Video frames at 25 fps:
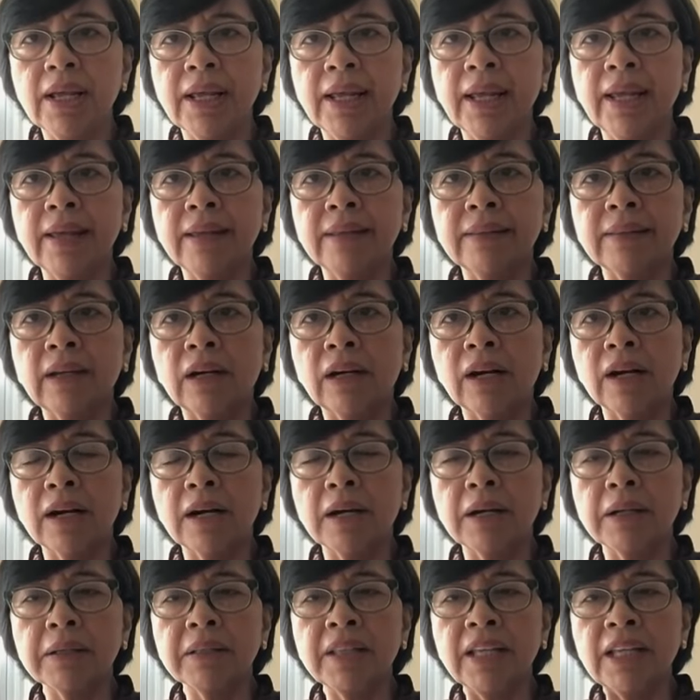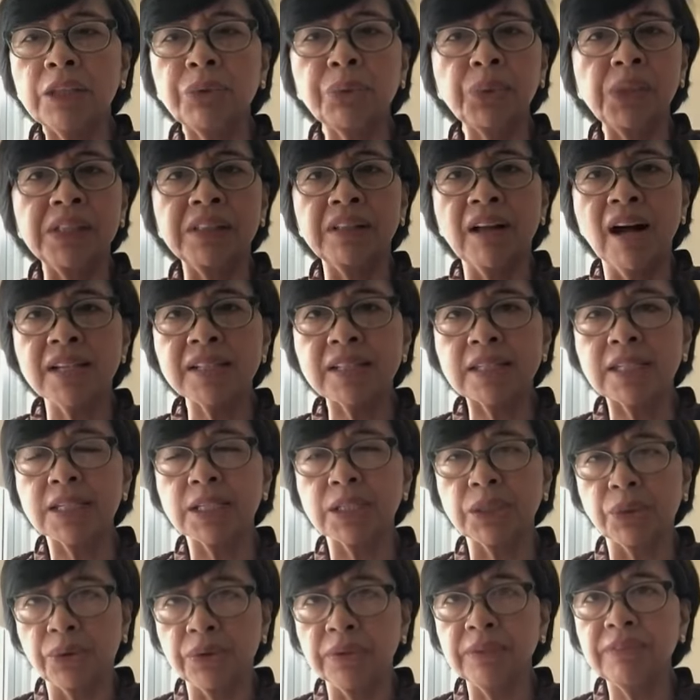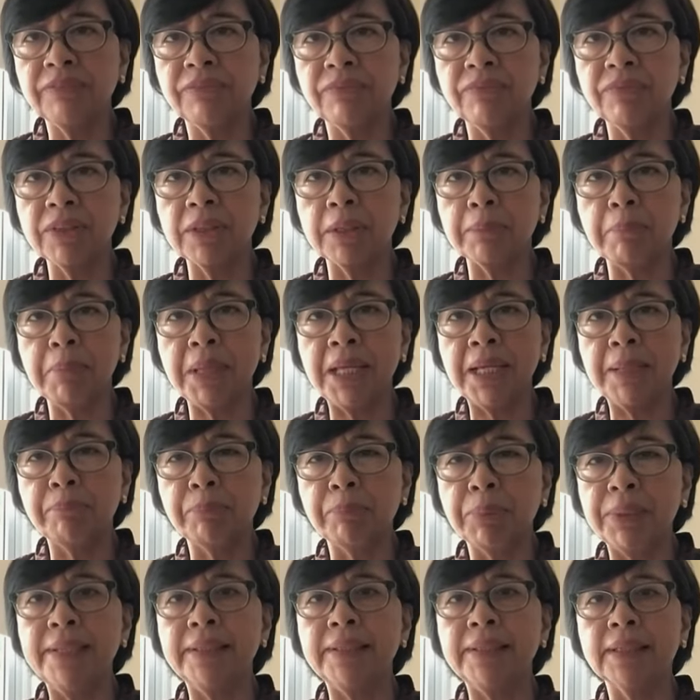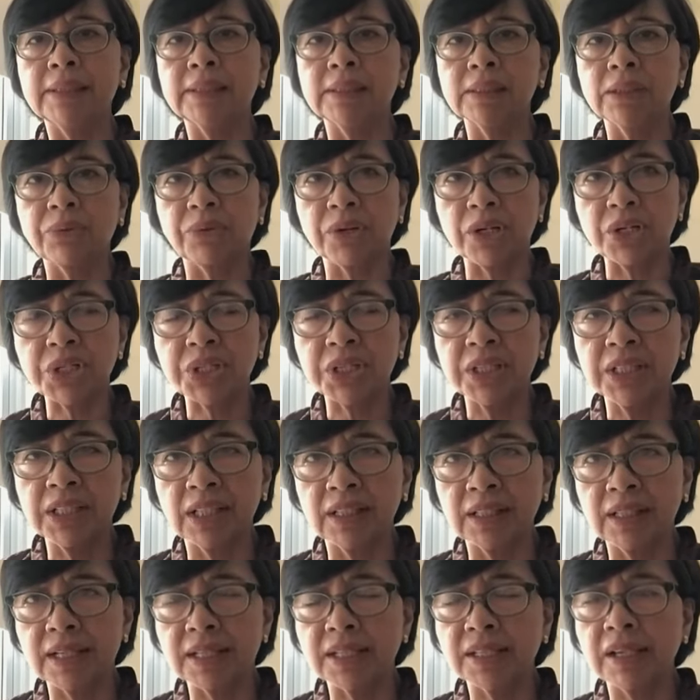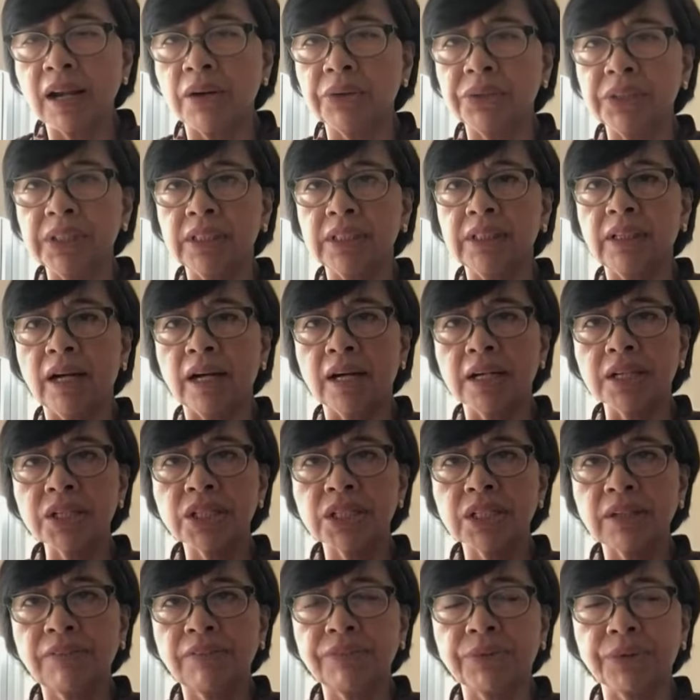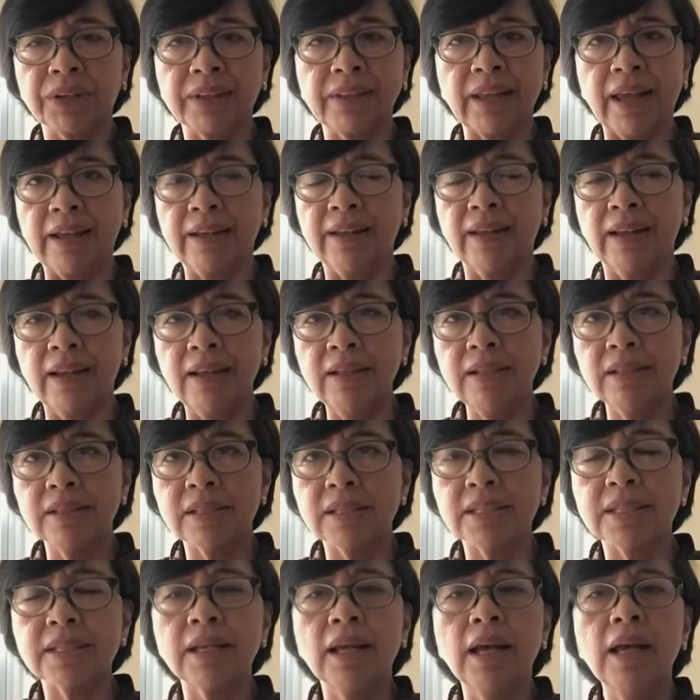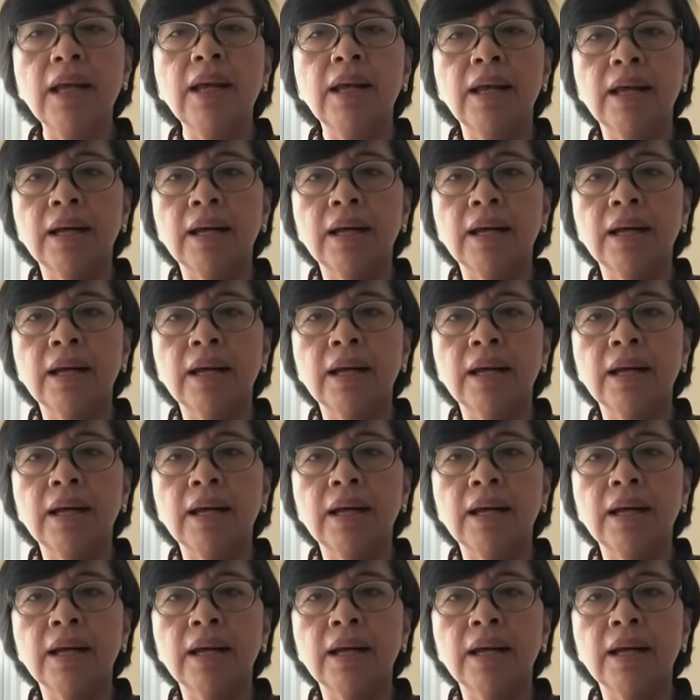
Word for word: And uh, it will not solve the big political question that has hounded us for decades mm.